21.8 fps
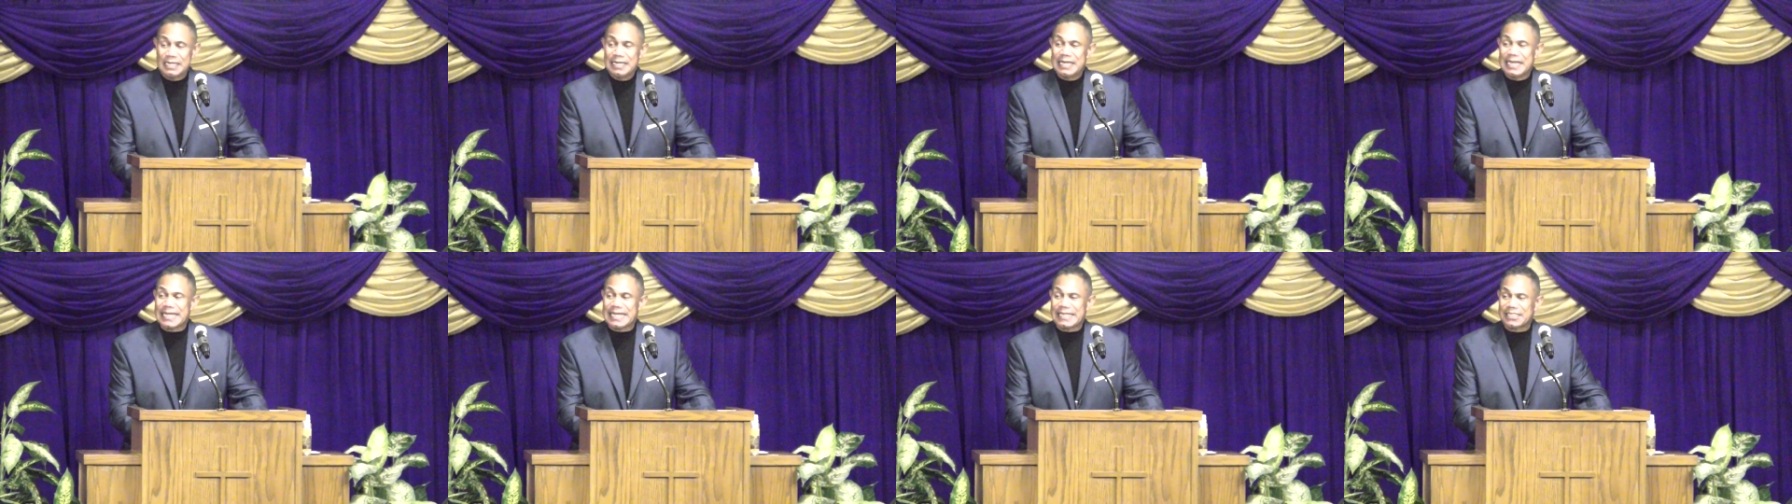
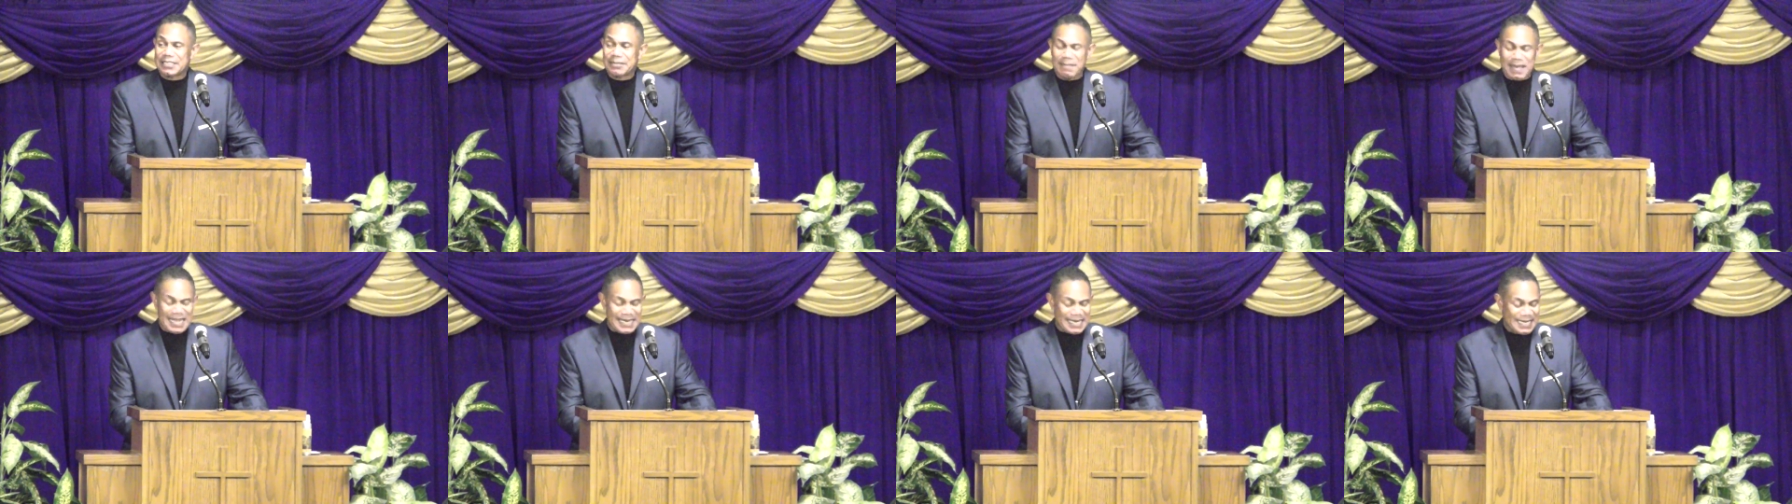Look at
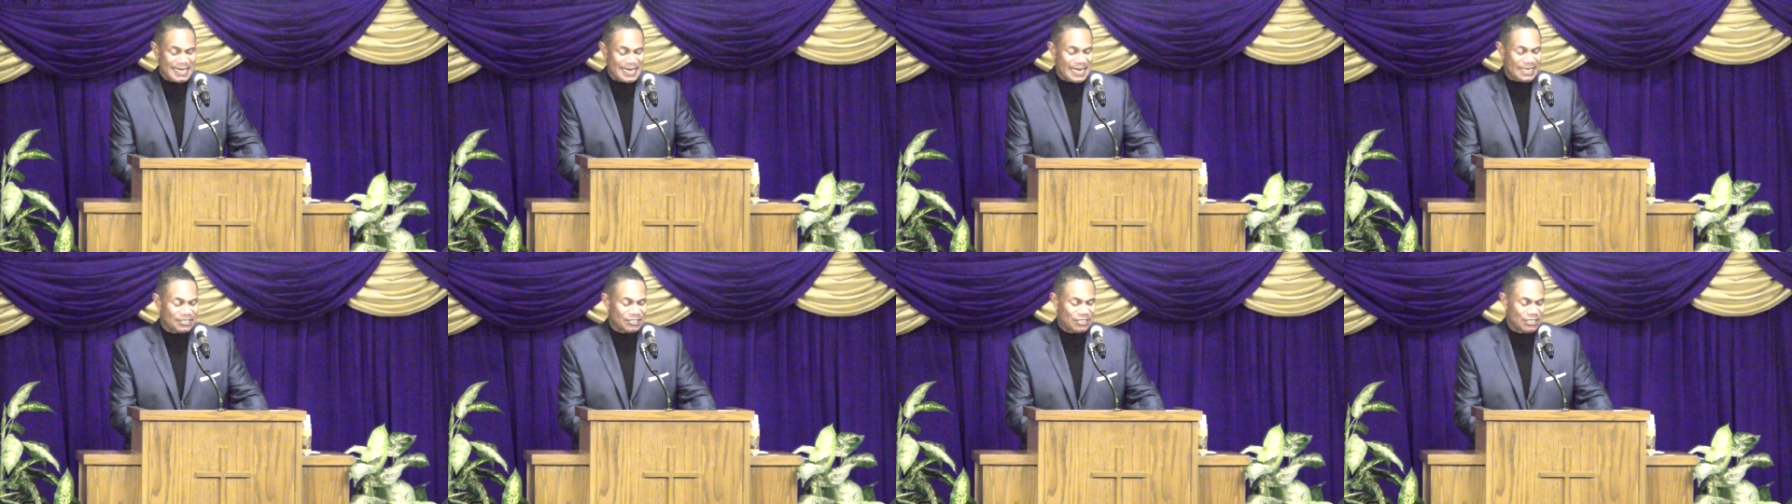somebody
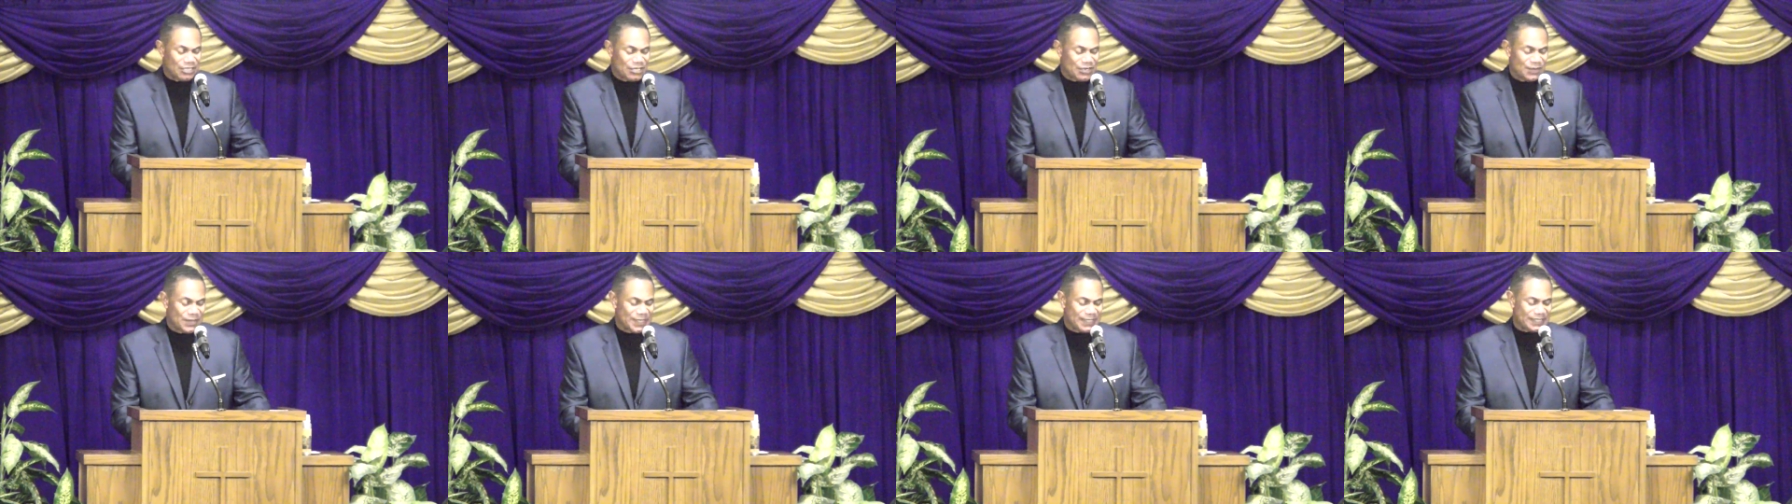next to
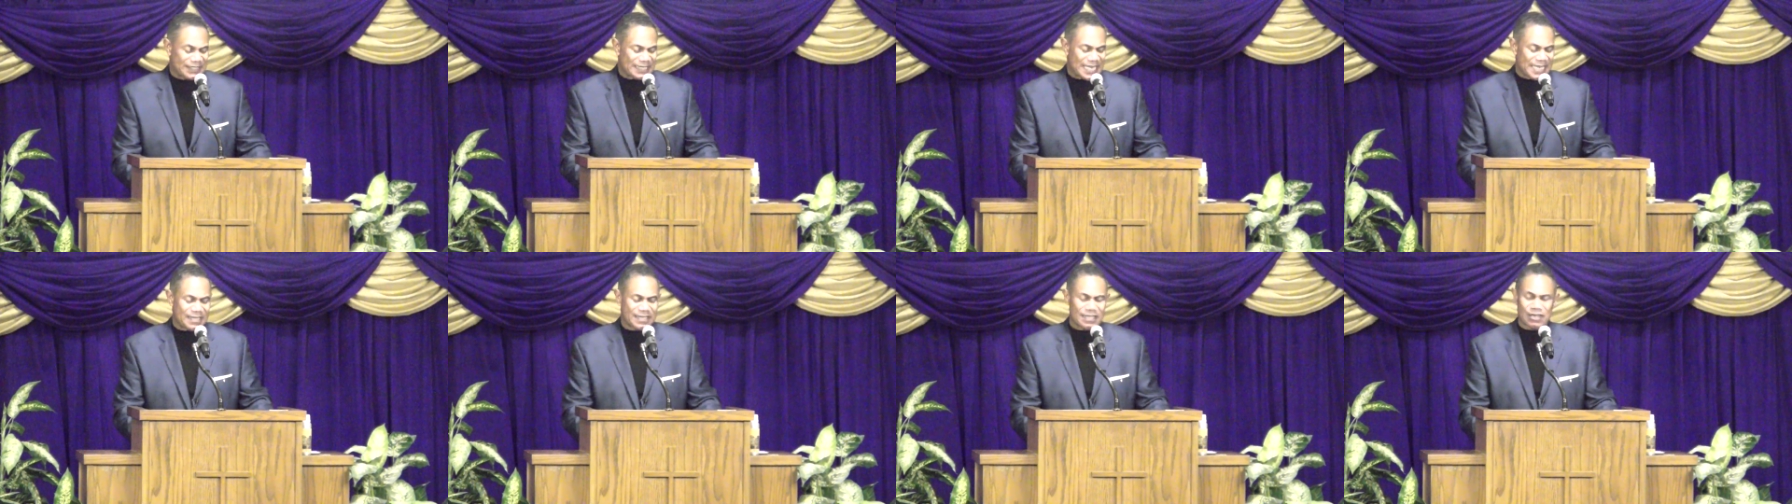you and
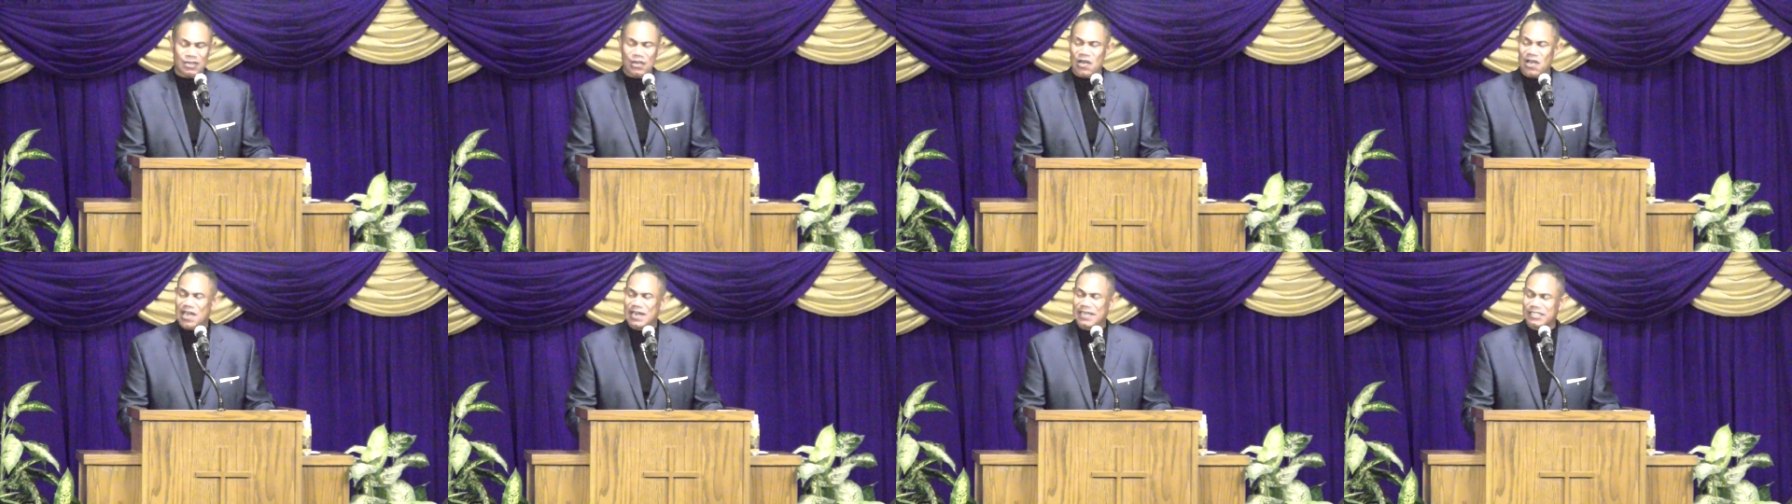say, the
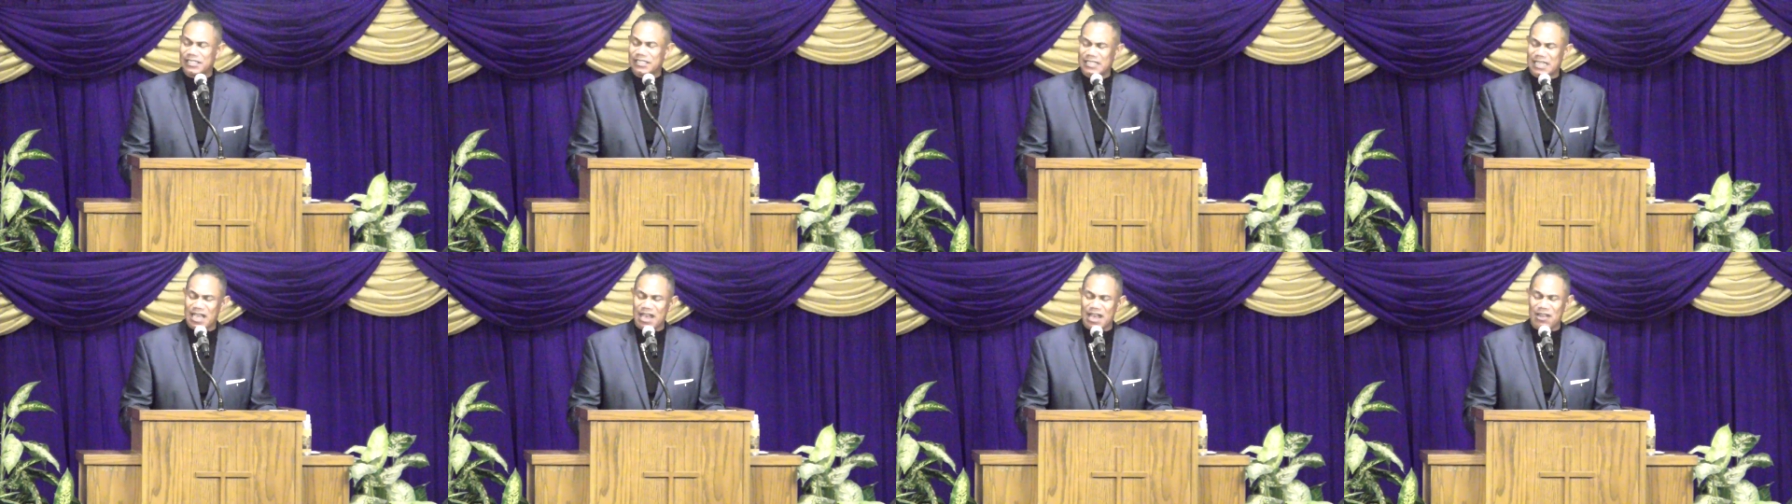Lord
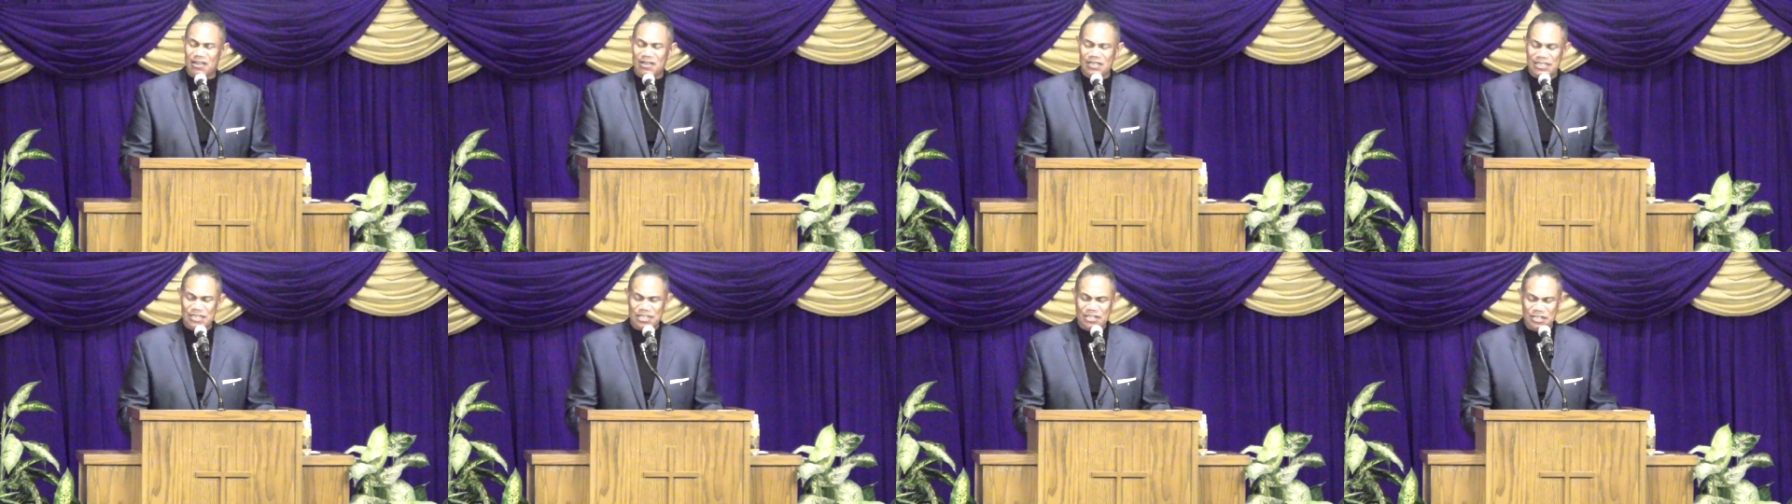is
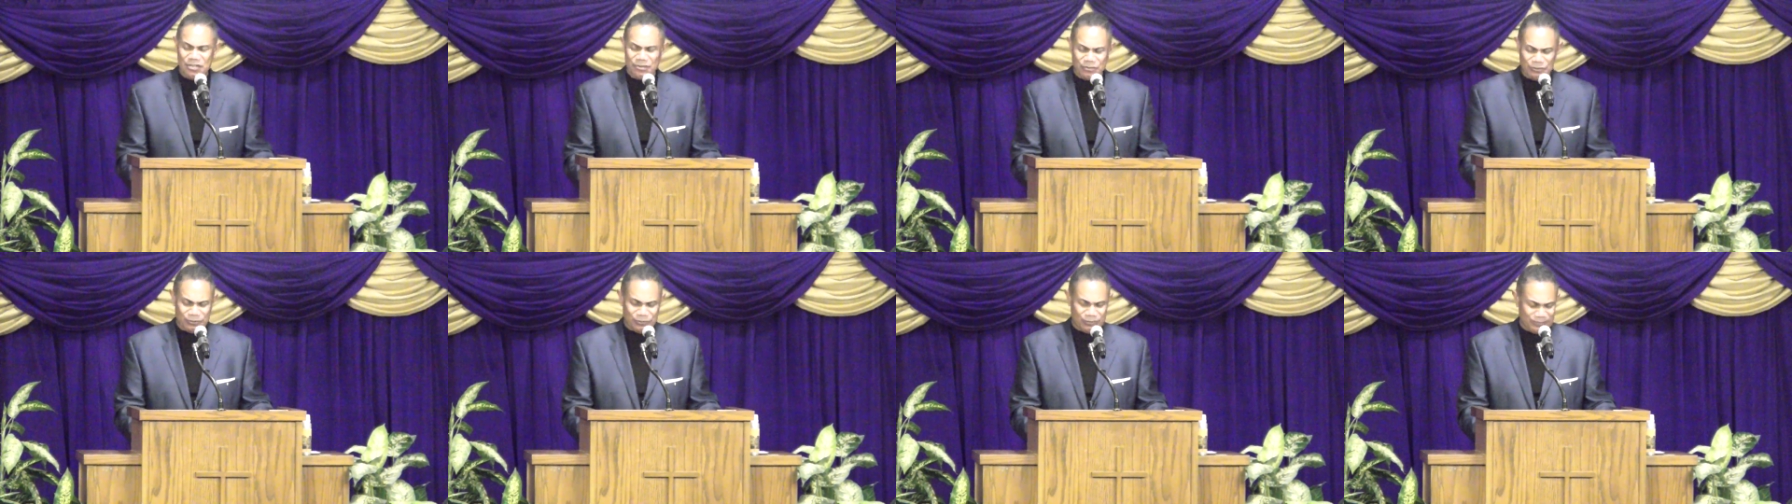calling
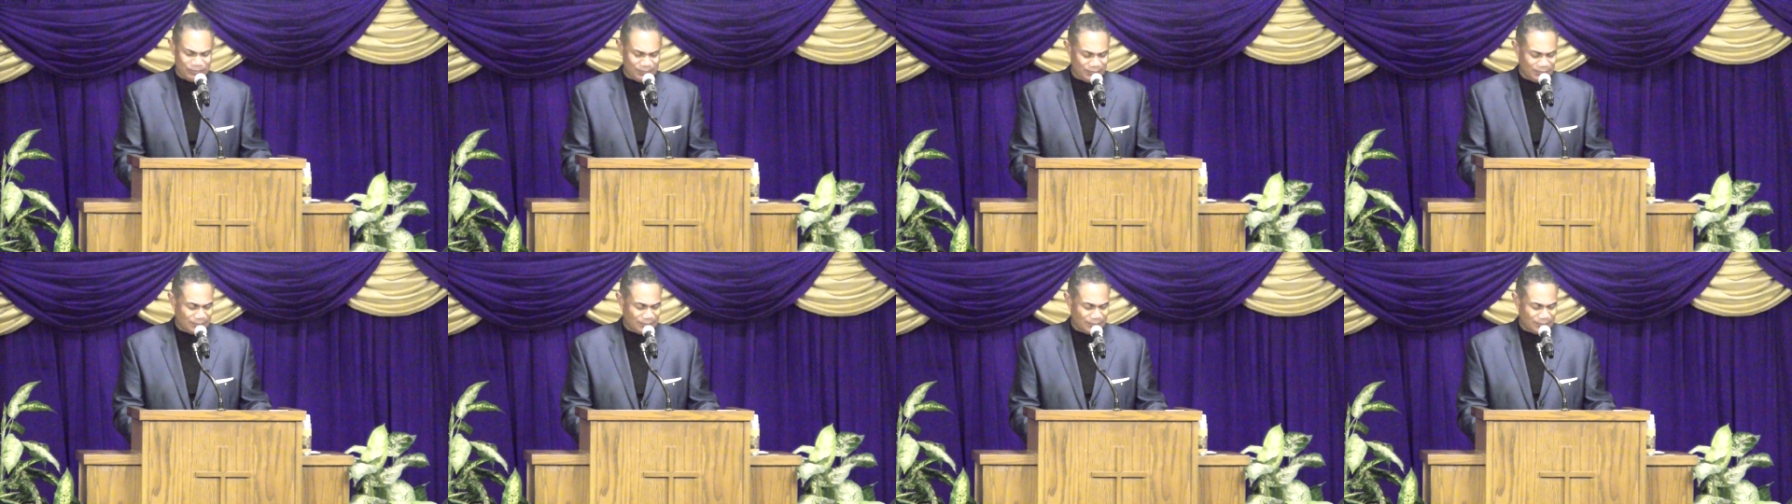you,